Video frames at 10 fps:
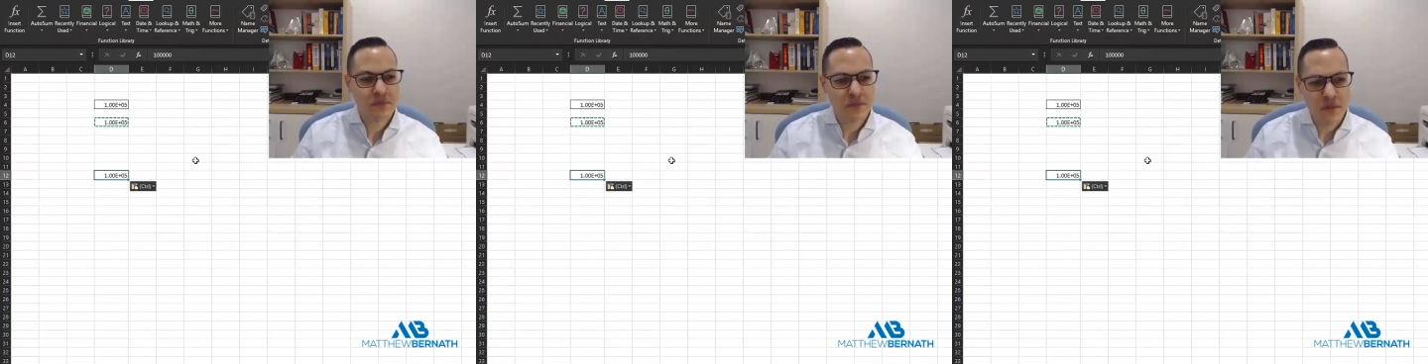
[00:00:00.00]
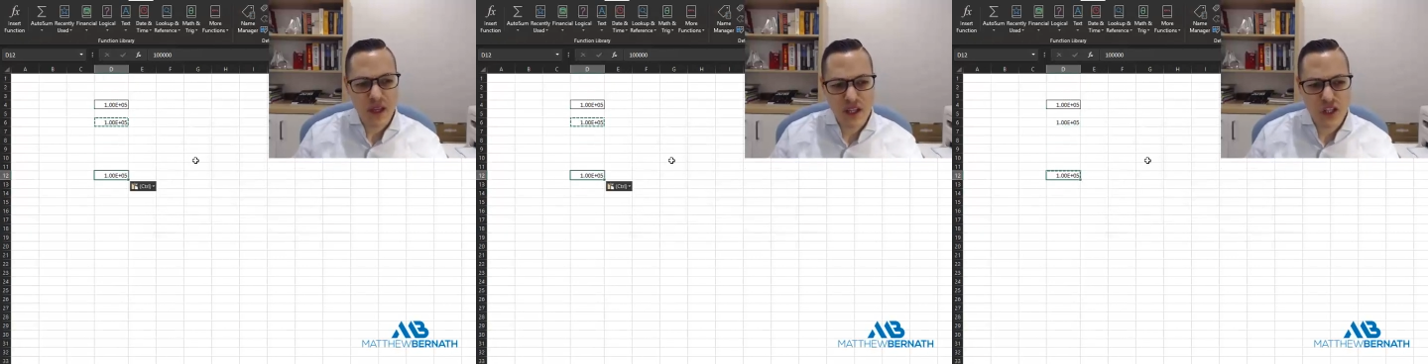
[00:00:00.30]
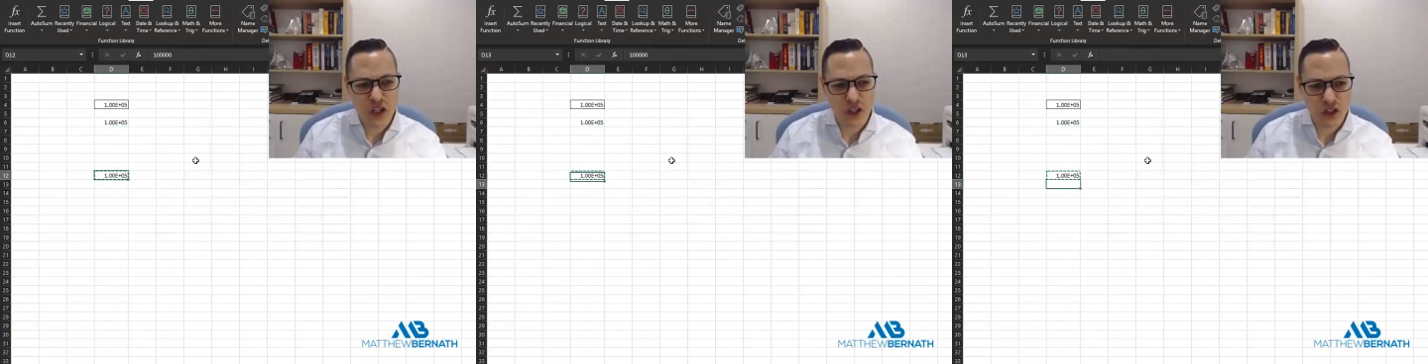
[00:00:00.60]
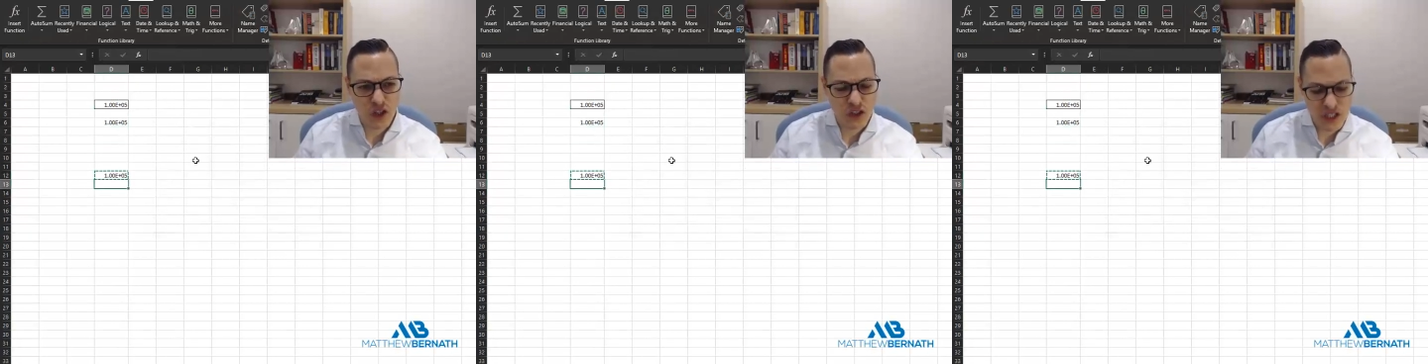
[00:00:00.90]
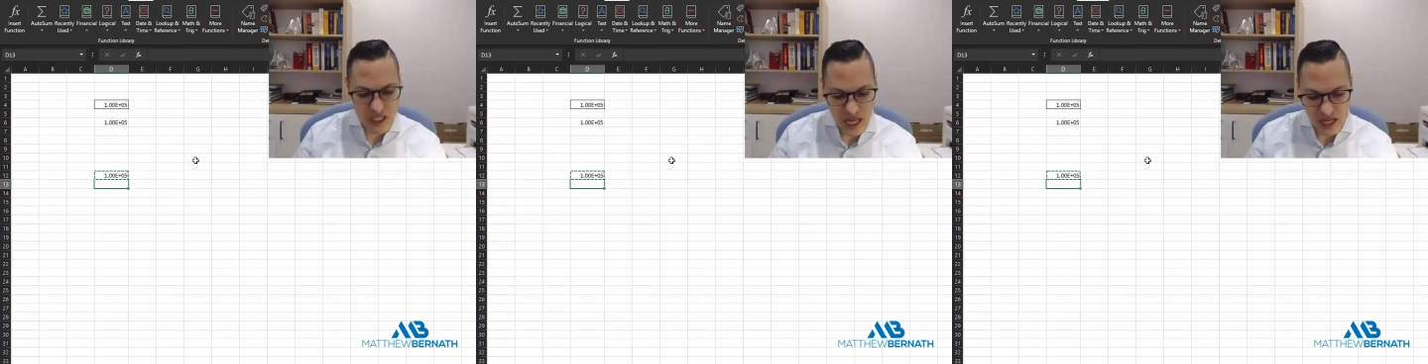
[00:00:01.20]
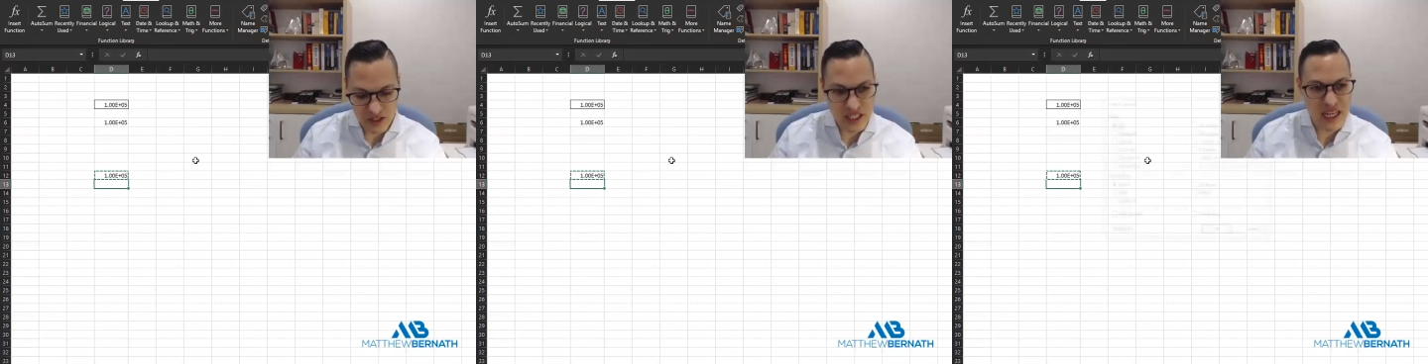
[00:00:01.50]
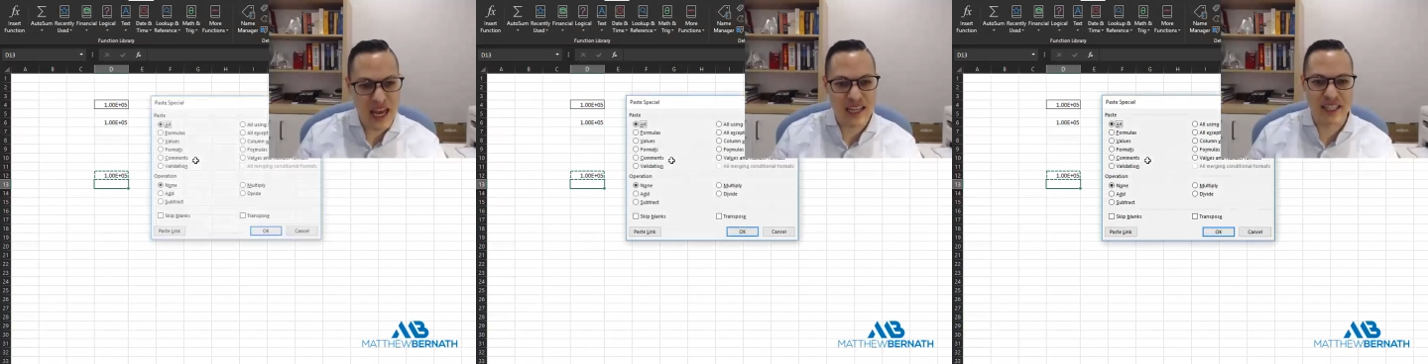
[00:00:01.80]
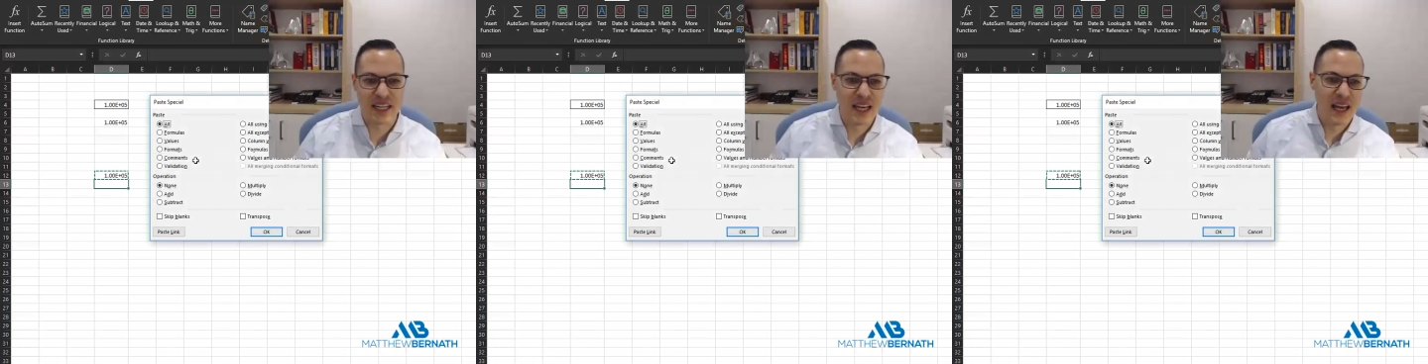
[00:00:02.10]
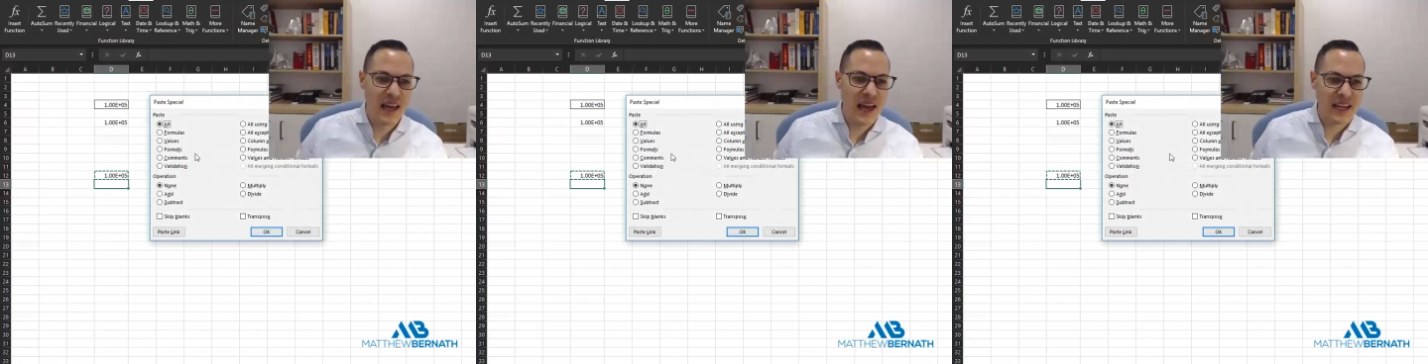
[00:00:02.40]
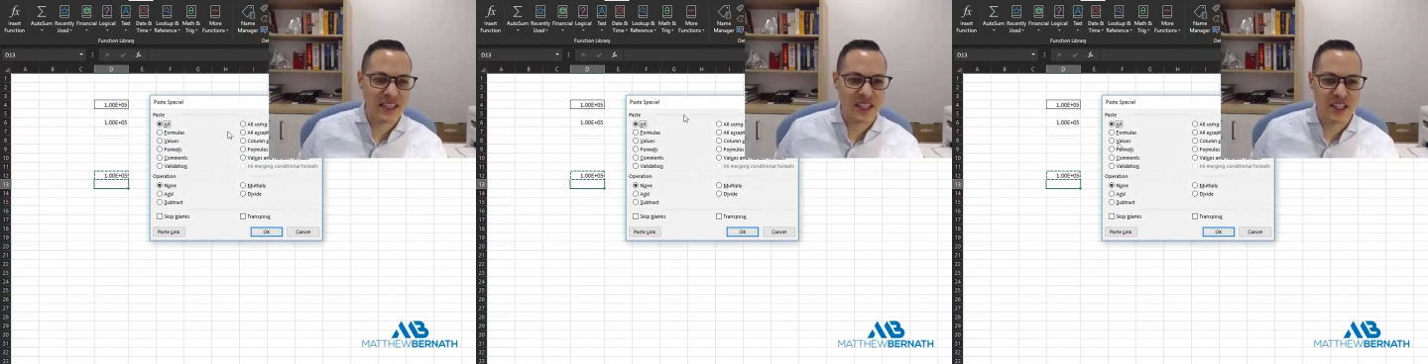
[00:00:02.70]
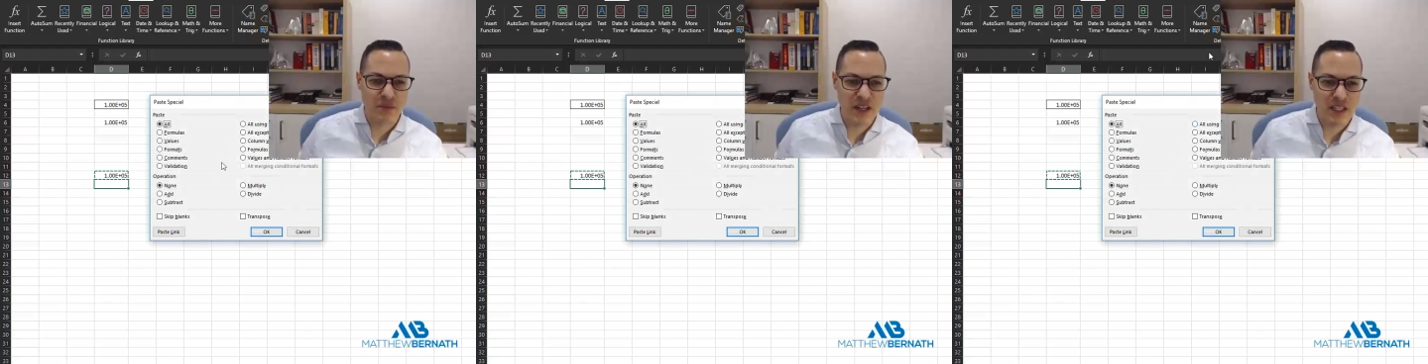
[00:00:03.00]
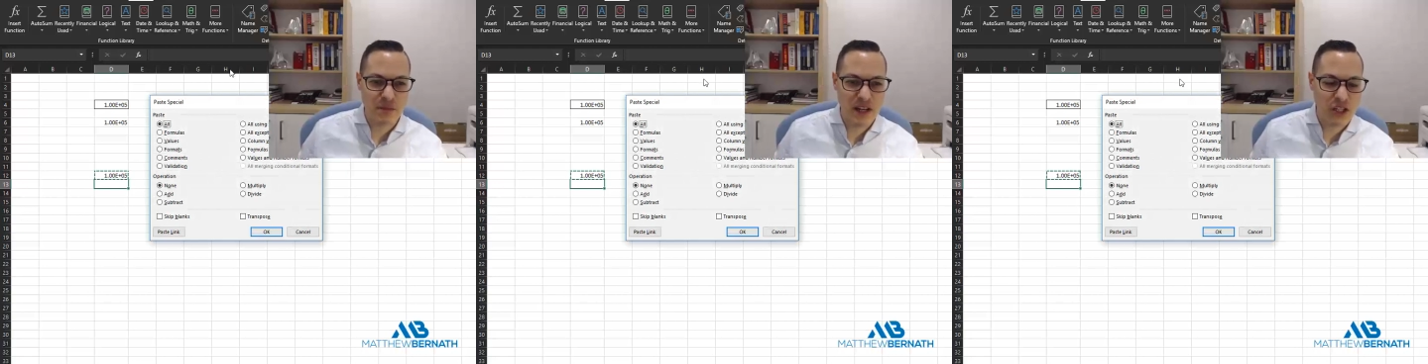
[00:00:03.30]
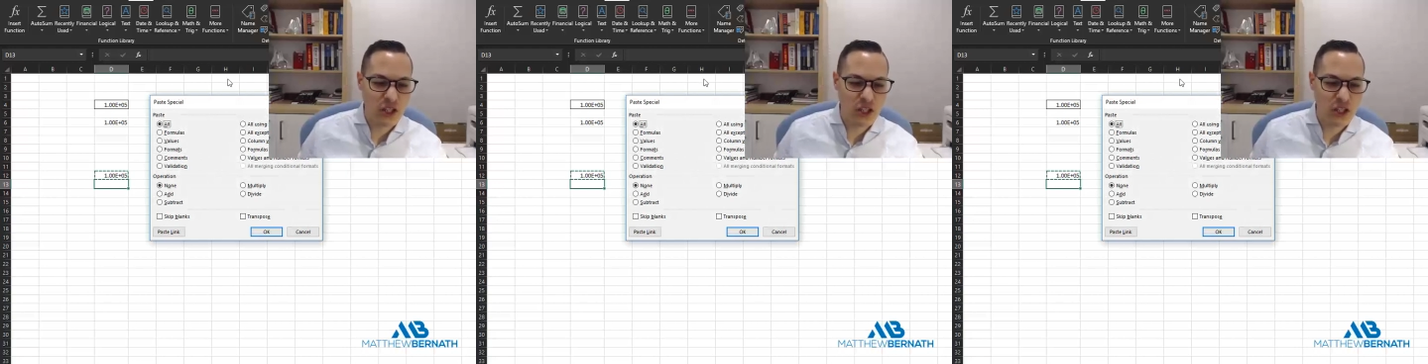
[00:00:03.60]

So Control C, Alt E S accesses the paste special.